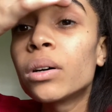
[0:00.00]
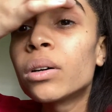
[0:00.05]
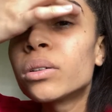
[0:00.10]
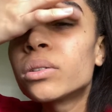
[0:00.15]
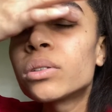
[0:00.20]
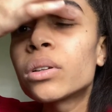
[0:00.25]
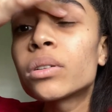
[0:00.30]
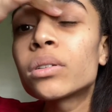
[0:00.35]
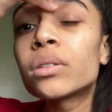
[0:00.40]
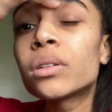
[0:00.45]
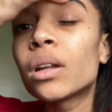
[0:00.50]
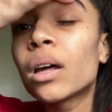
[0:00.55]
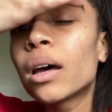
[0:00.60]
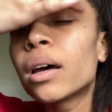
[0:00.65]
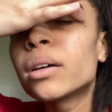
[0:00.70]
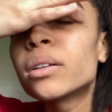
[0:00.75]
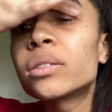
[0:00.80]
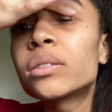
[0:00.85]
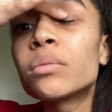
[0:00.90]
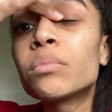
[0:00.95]
Just
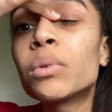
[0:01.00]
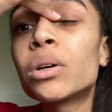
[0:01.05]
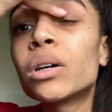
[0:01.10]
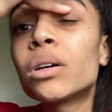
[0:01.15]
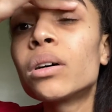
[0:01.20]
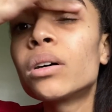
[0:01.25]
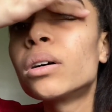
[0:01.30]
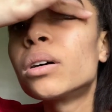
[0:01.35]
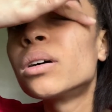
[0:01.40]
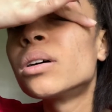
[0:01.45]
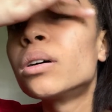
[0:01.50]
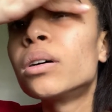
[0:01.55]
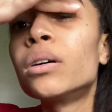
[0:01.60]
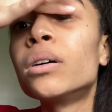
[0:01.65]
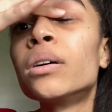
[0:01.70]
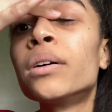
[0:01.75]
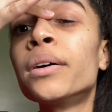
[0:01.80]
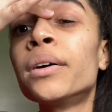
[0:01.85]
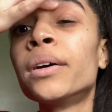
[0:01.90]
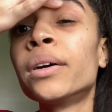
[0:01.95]
eczema.
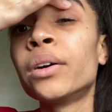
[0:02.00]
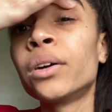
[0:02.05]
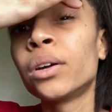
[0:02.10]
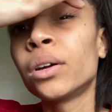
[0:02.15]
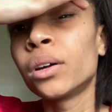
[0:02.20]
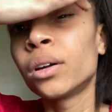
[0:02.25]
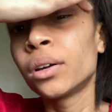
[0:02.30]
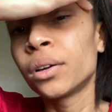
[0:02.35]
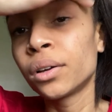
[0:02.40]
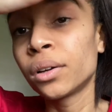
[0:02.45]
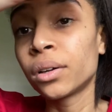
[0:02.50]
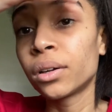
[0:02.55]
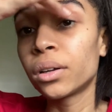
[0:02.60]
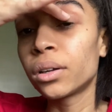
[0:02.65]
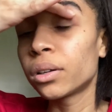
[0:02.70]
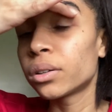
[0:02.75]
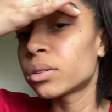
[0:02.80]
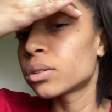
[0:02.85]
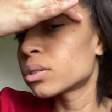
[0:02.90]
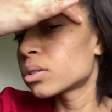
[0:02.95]

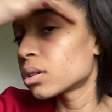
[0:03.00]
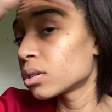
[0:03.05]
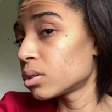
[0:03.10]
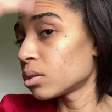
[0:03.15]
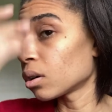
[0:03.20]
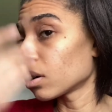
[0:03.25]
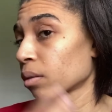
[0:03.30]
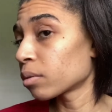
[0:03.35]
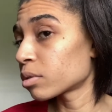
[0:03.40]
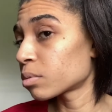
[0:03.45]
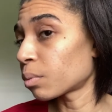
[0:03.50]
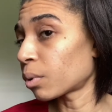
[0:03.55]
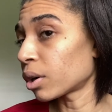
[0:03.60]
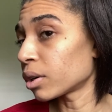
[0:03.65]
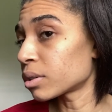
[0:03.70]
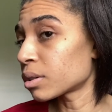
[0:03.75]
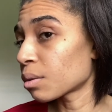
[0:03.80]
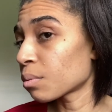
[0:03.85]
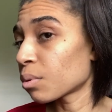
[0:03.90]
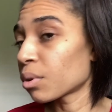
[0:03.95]
It's just the dark
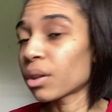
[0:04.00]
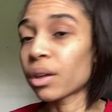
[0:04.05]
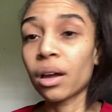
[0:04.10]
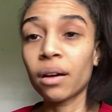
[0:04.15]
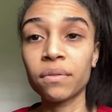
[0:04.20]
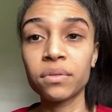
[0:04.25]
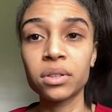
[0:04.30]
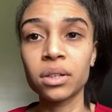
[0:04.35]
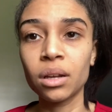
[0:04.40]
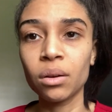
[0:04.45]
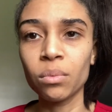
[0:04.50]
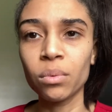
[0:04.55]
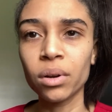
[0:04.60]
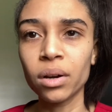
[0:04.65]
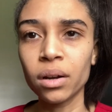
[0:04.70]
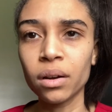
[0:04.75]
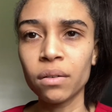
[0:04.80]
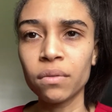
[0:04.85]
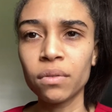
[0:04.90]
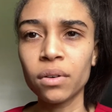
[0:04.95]
spots I really have to get rid
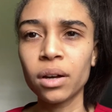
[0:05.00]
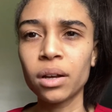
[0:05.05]
of.